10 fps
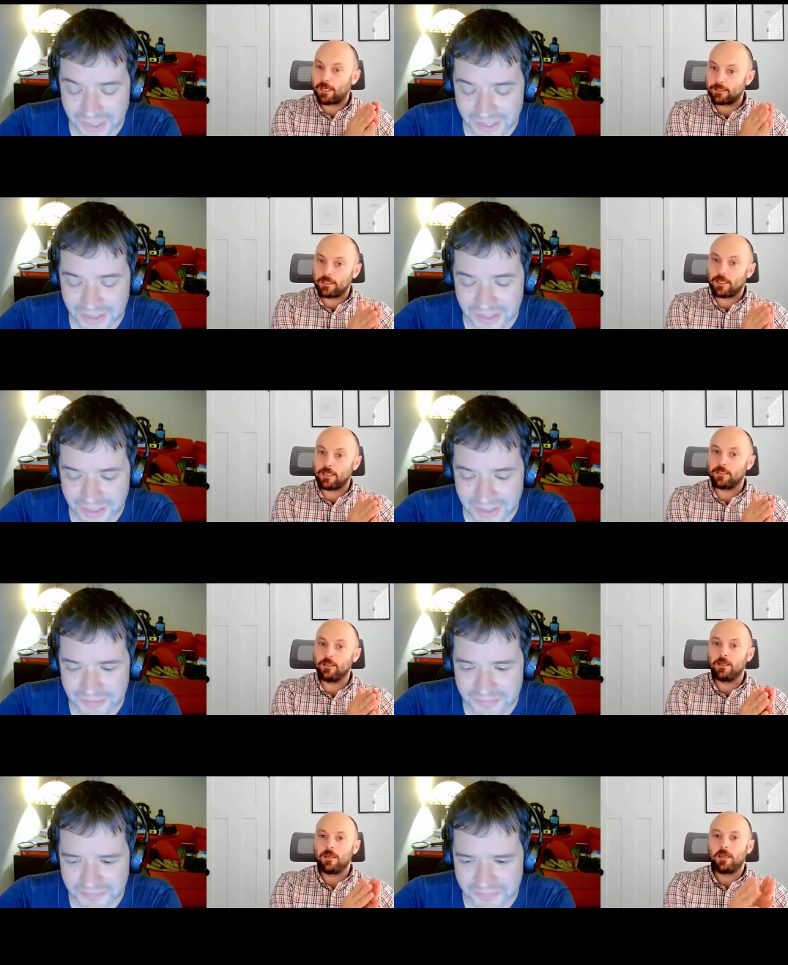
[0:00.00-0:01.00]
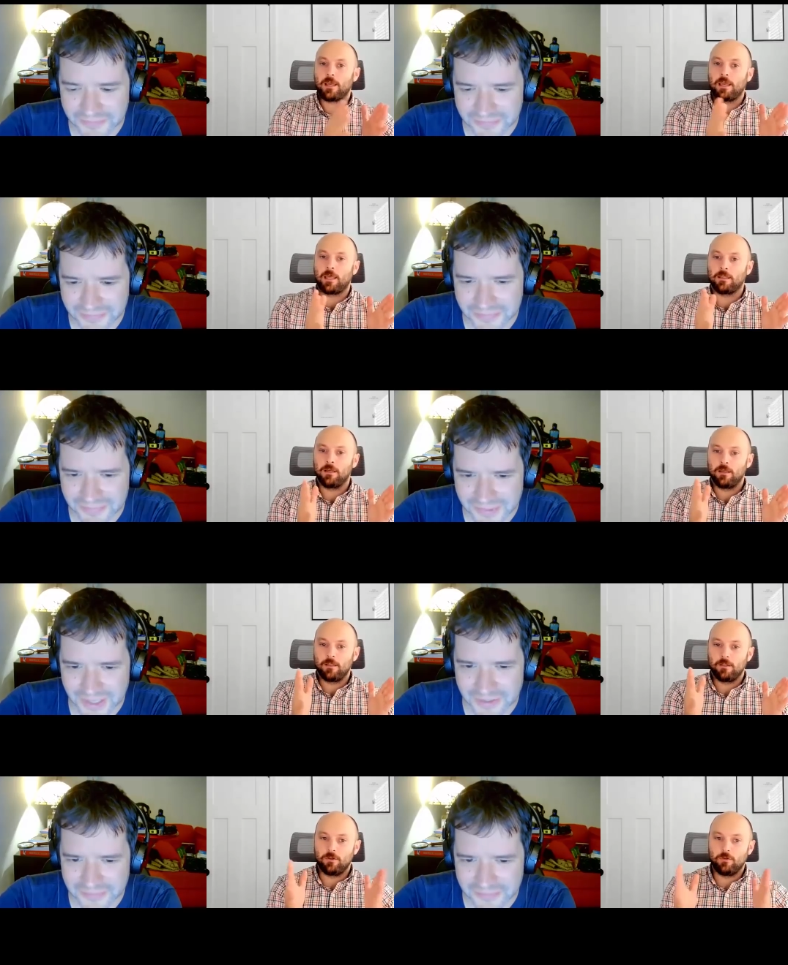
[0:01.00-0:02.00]
Speaker 1: back then
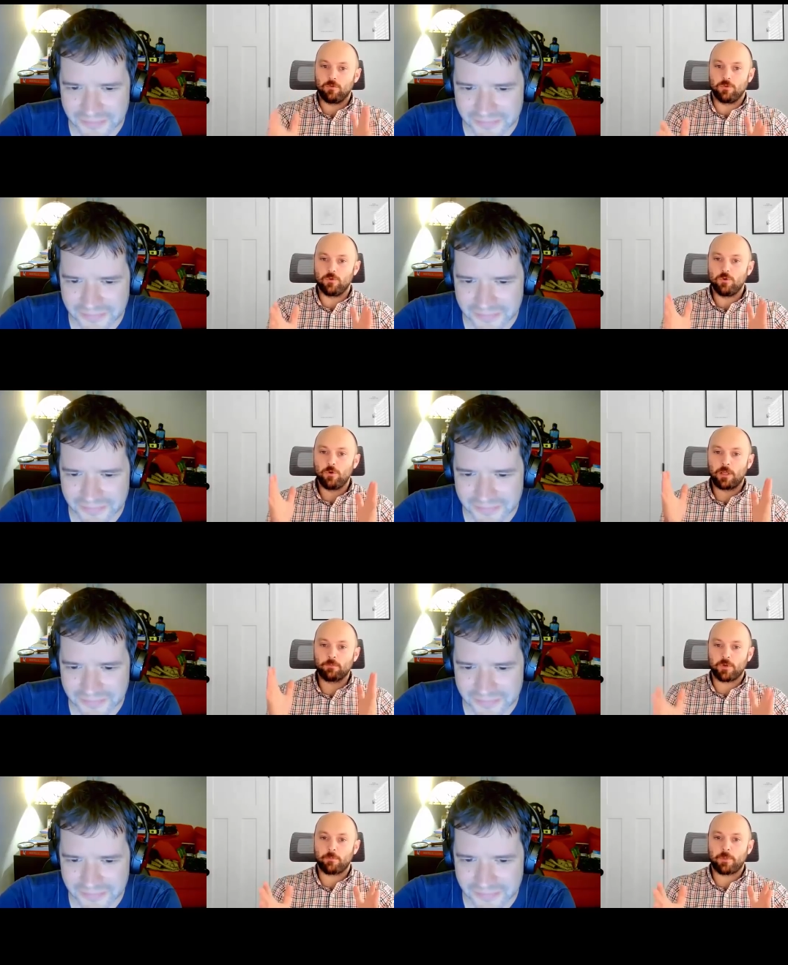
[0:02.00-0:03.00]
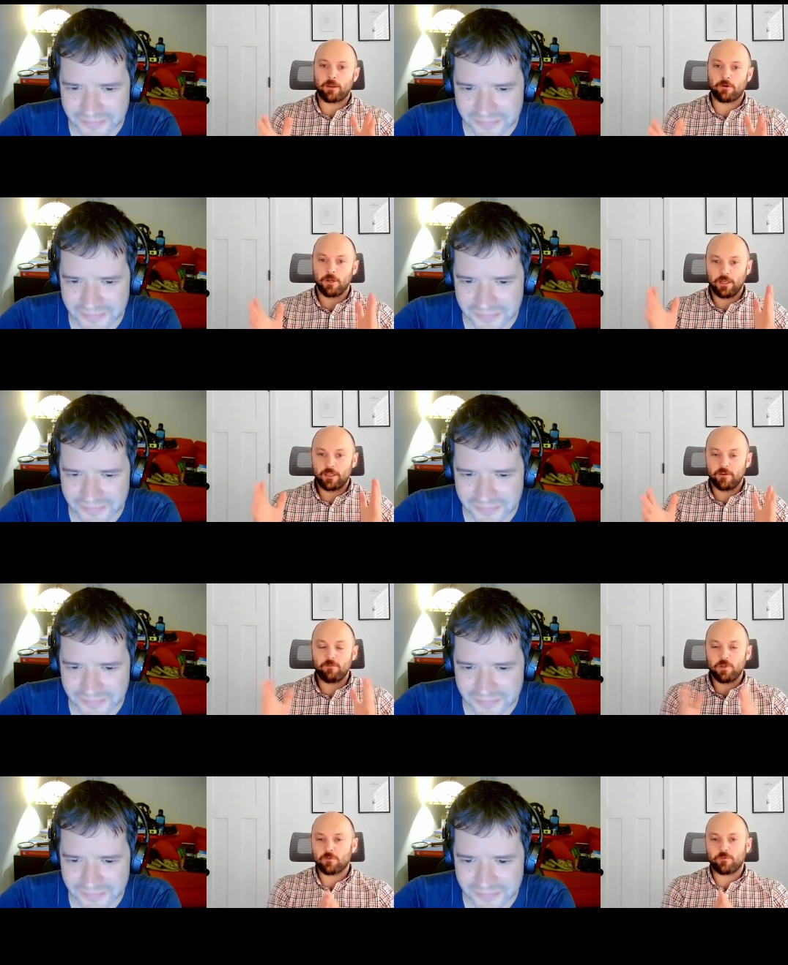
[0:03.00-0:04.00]
and do and prepare. Give
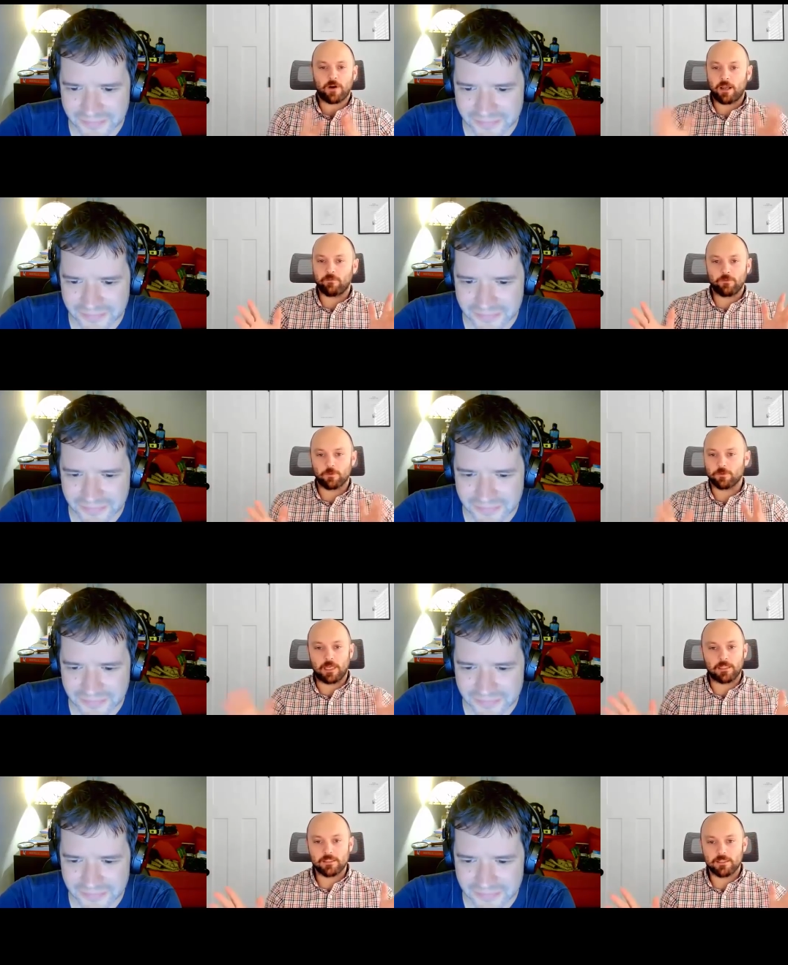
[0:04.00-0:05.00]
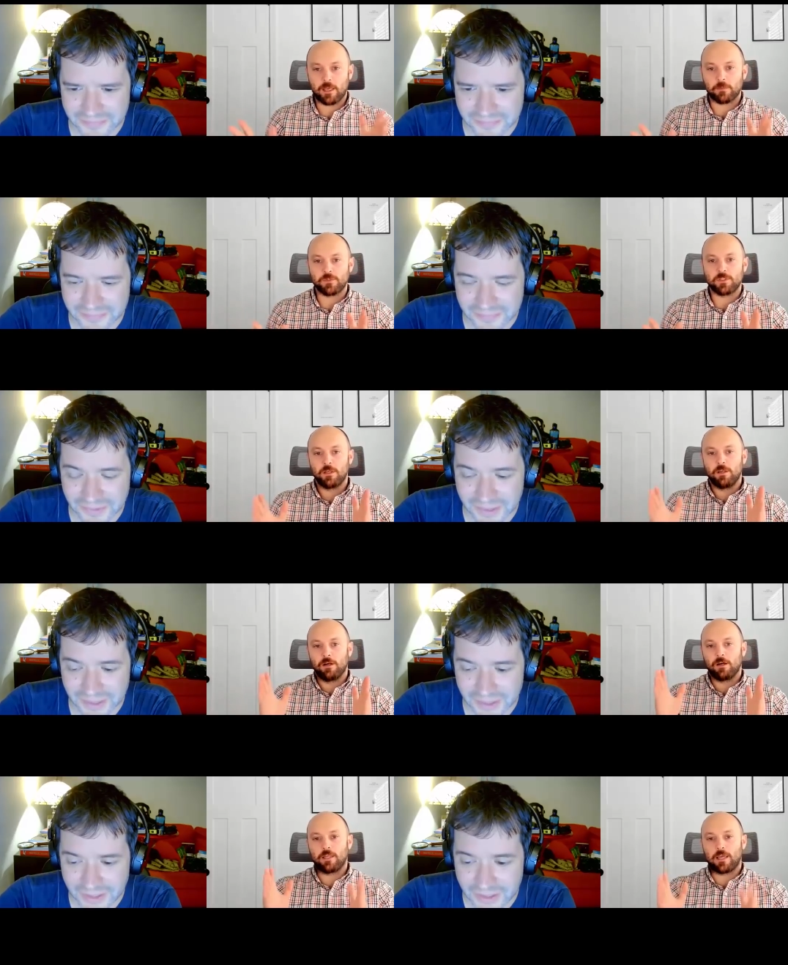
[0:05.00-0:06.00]
me your 5 or 10 steps
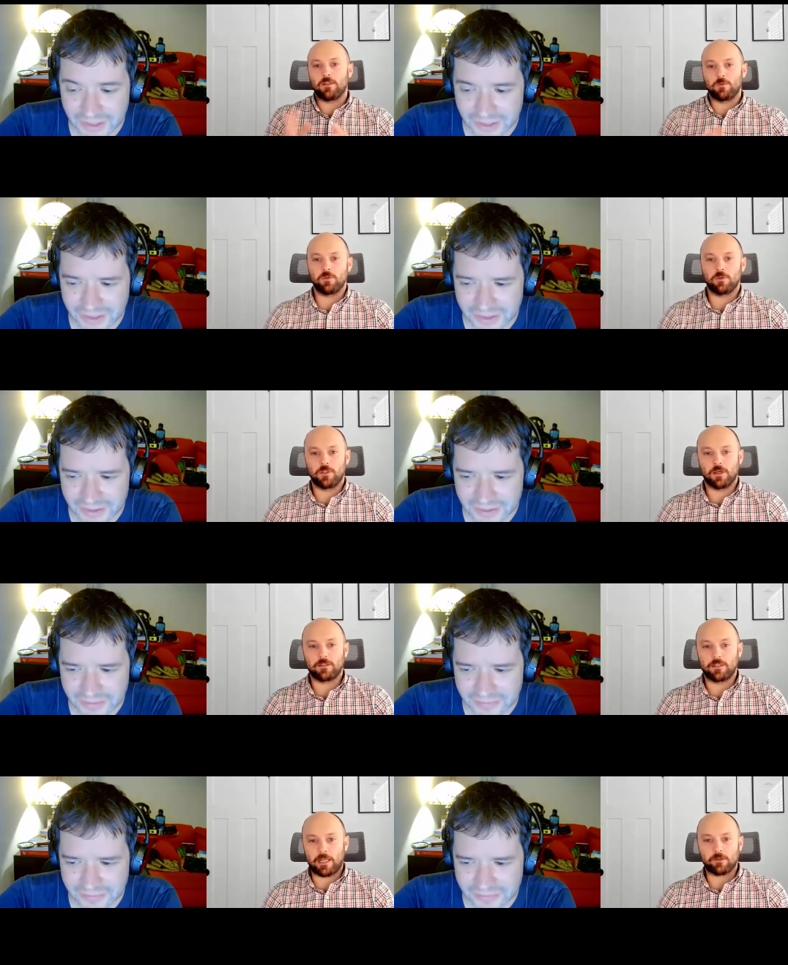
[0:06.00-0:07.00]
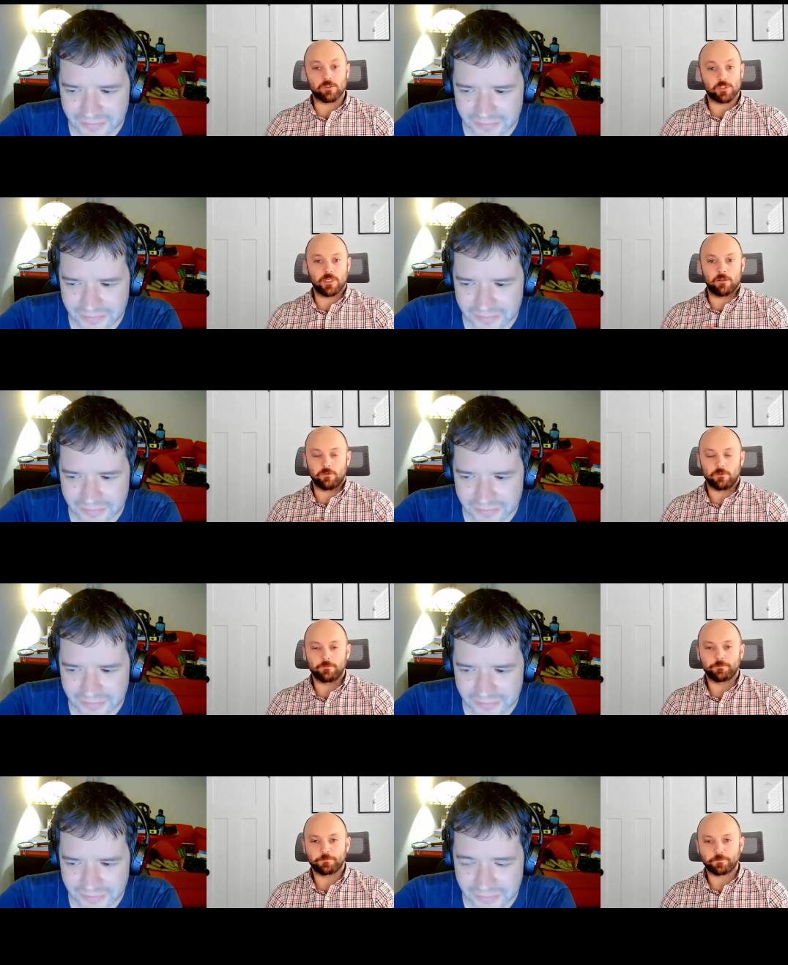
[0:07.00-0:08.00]
Speaker 2: that you would tell yourself.
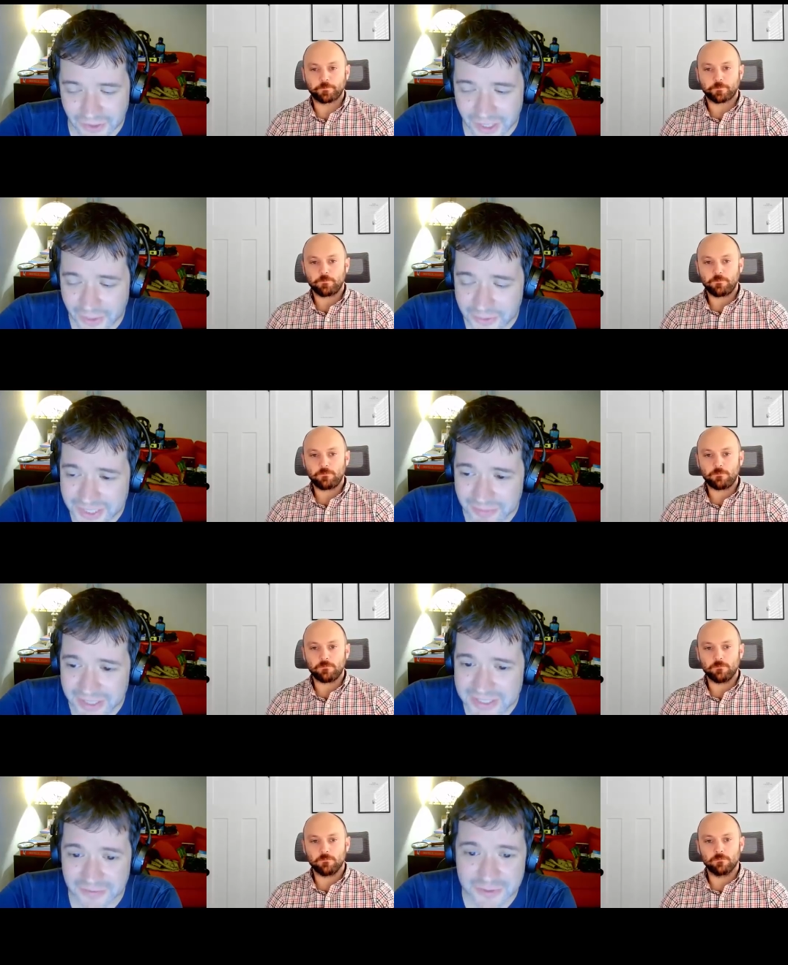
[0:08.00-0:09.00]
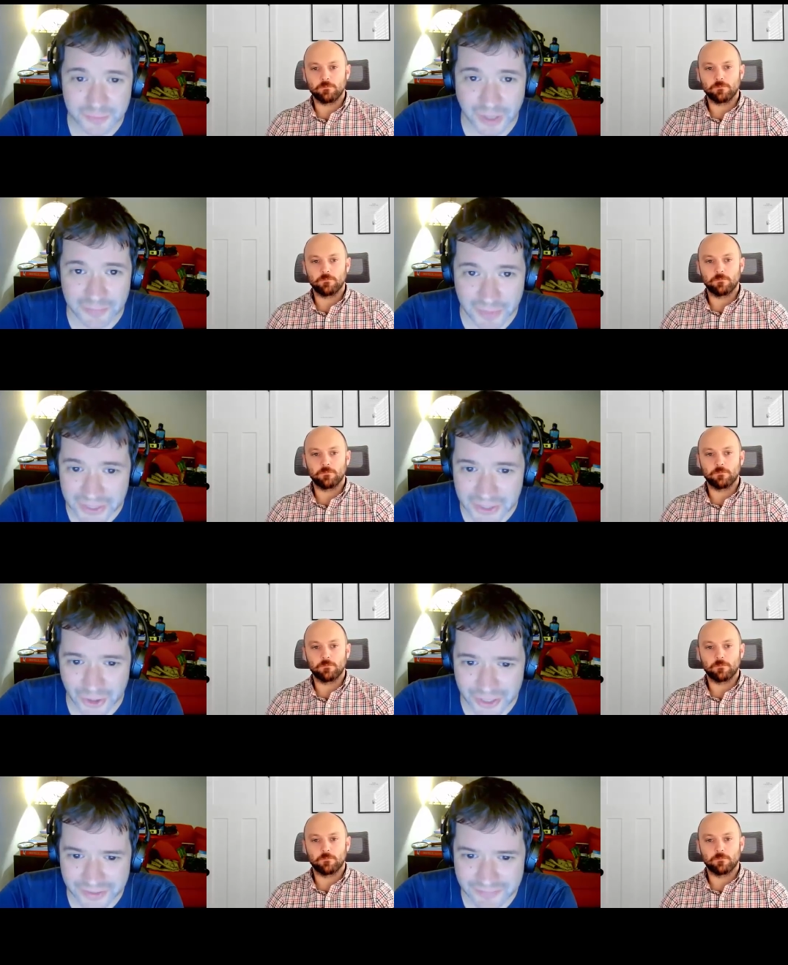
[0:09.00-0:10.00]
Well, I would tell myself to buy
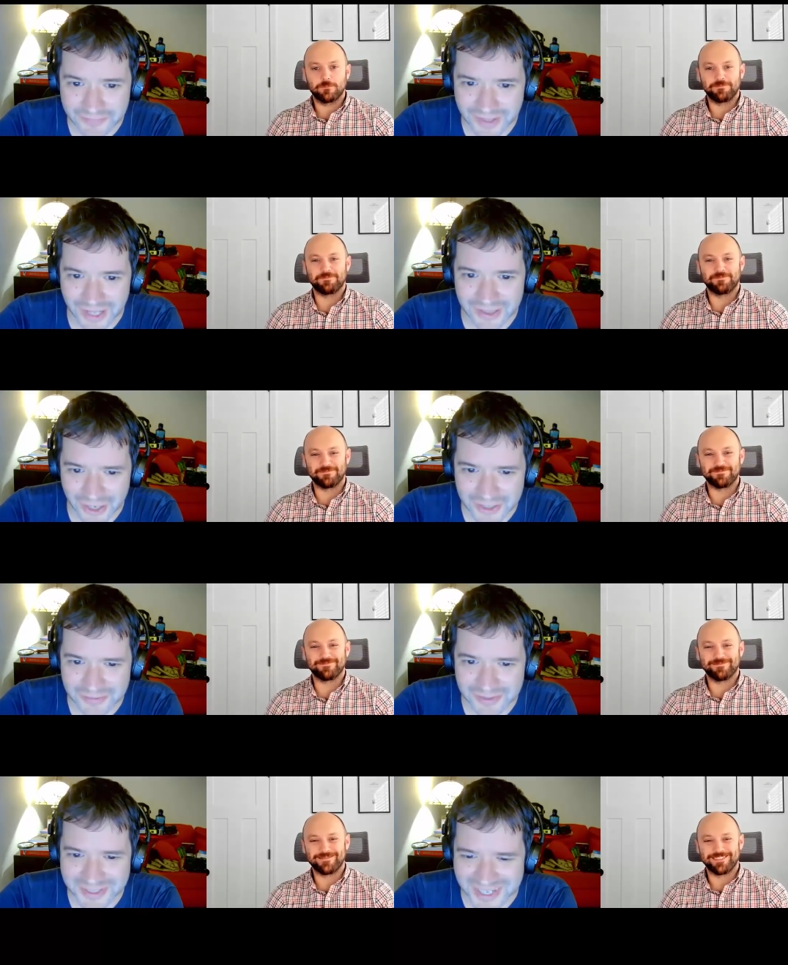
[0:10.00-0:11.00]
Bitcoin, a lot of it.